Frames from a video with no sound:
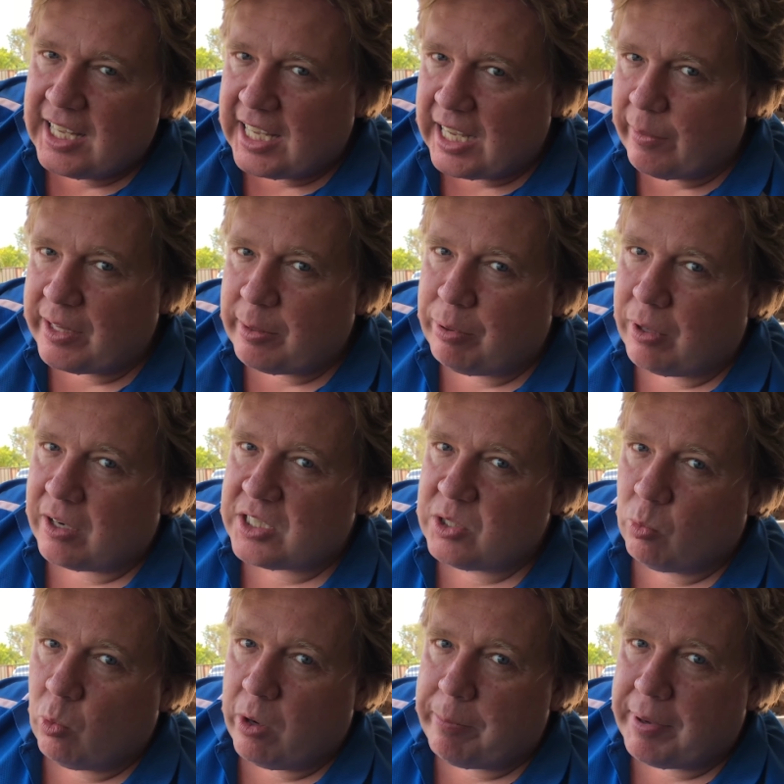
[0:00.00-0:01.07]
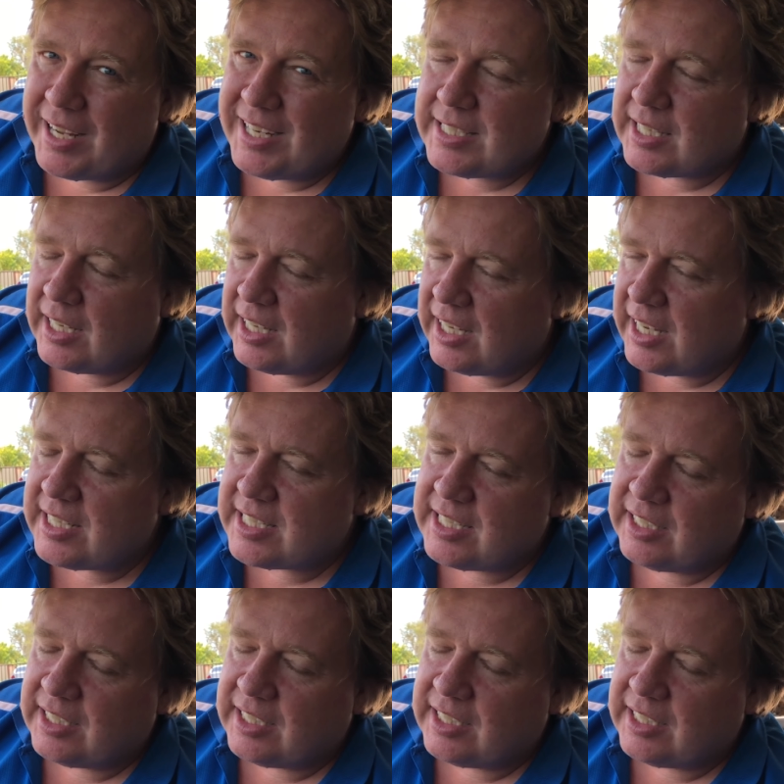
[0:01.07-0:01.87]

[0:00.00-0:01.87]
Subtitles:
Our other products are water-based, they hate